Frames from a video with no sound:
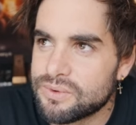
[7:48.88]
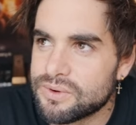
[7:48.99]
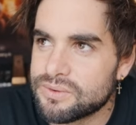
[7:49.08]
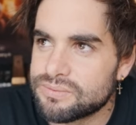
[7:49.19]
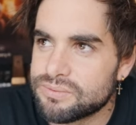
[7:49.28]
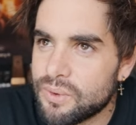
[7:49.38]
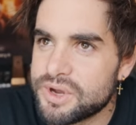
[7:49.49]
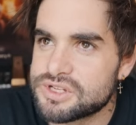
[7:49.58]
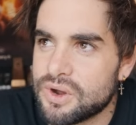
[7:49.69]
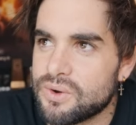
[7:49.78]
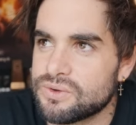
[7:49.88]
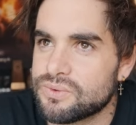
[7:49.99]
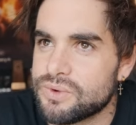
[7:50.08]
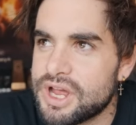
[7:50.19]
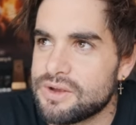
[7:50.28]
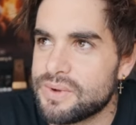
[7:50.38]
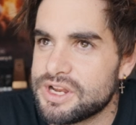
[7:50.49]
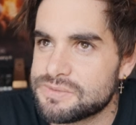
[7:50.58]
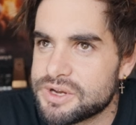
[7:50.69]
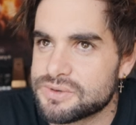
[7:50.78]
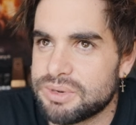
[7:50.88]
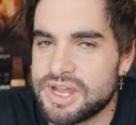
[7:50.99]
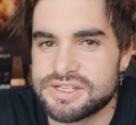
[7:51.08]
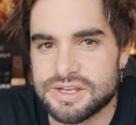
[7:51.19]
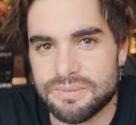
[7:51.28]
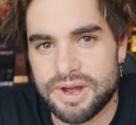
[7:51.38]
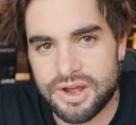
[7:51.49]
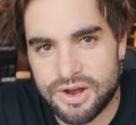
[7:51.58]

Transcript: will always hold a really, really special place in my